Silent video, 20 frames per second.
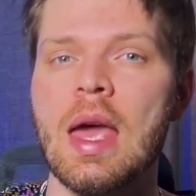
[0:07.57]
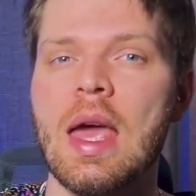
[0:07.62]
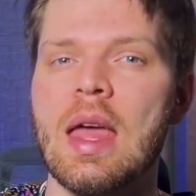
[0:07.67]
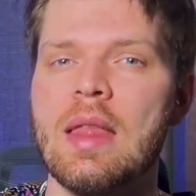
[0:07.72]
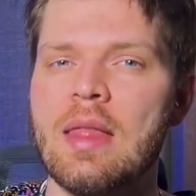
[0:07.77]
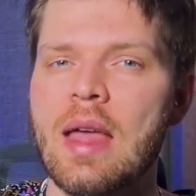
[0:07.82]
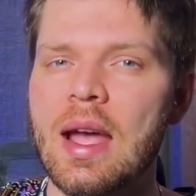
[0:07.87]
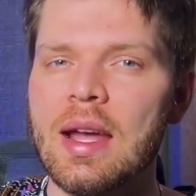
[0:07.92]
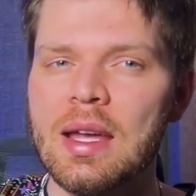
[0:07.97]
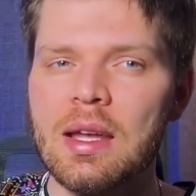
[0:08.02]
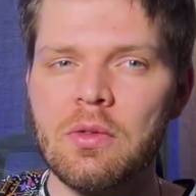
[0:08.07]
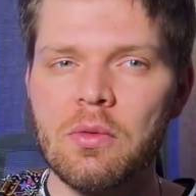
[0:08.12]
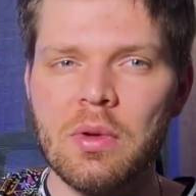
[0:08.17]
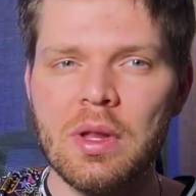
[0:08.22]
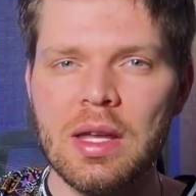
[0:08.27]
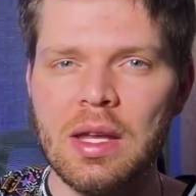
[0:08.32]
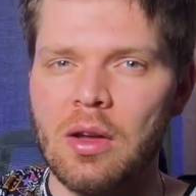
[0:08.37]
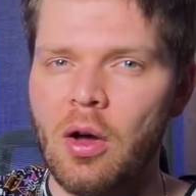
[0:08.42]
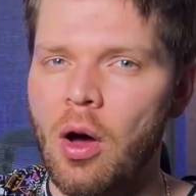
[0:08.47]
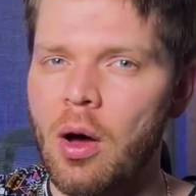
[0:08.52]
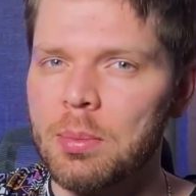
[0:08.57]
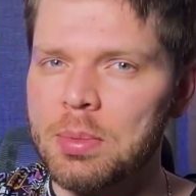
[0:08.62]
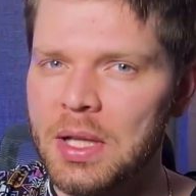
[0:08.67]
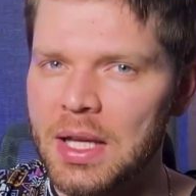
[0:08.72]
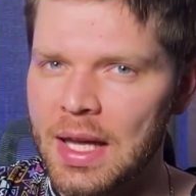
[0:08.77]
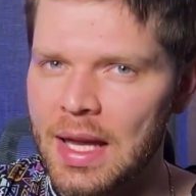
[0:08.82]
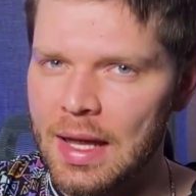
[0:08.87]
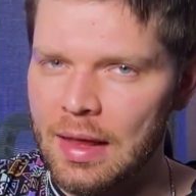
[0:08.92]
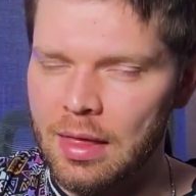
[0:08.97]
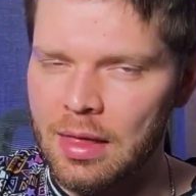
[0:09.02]
And that can really
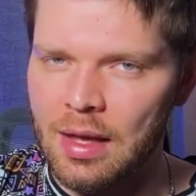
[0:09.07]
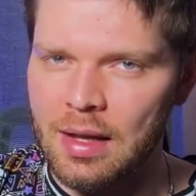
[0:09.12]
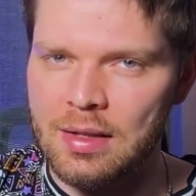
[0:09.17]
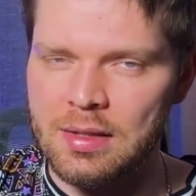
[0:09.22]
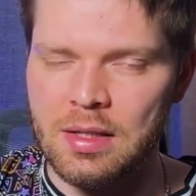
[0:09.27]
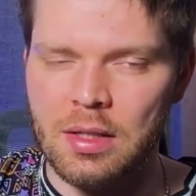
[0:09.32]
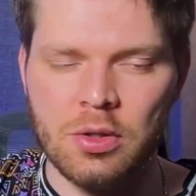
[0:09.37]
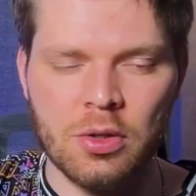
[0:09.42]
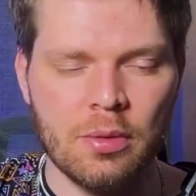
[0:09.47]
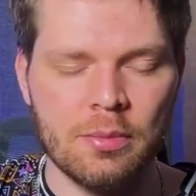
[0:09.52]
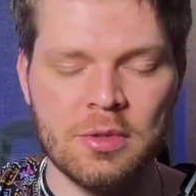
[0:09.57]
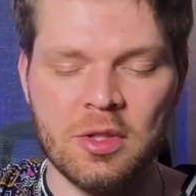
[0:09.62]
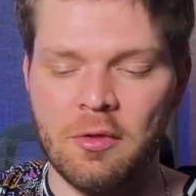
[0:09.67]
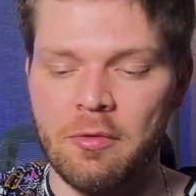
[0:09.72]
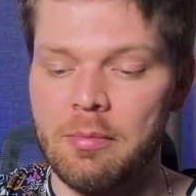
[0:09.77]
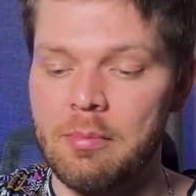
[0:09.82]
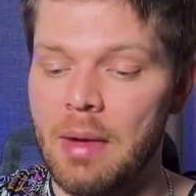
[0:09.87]
complicate things in terms of